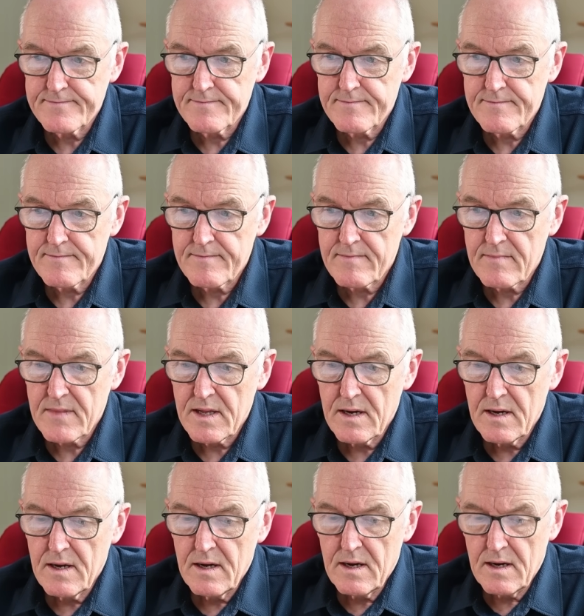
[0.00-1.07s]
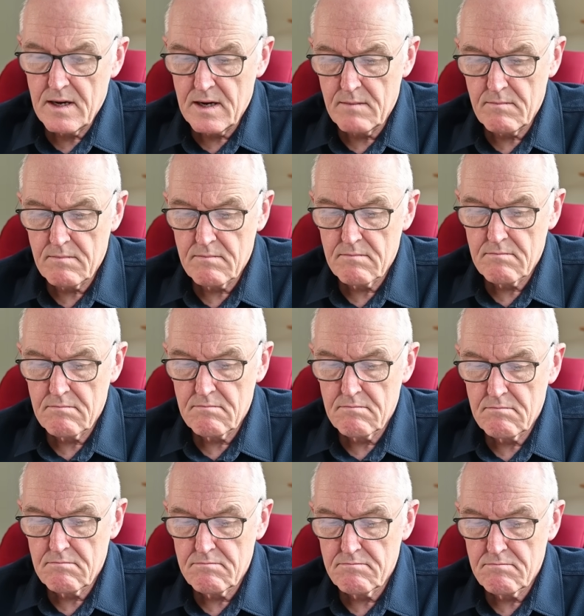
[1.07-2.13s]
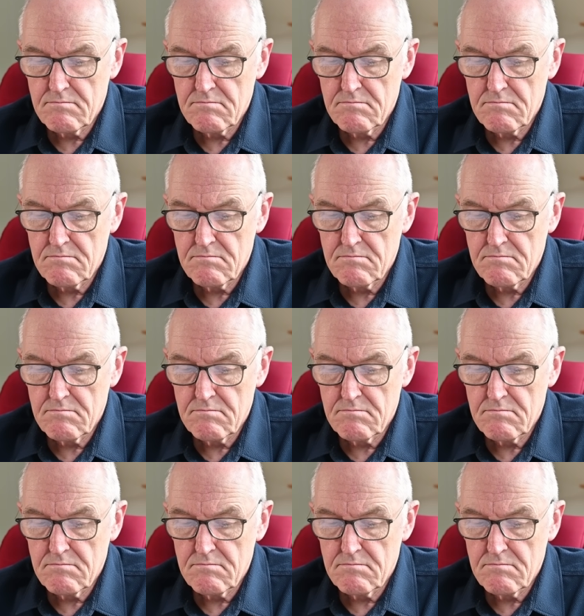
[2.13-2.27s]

[no speech]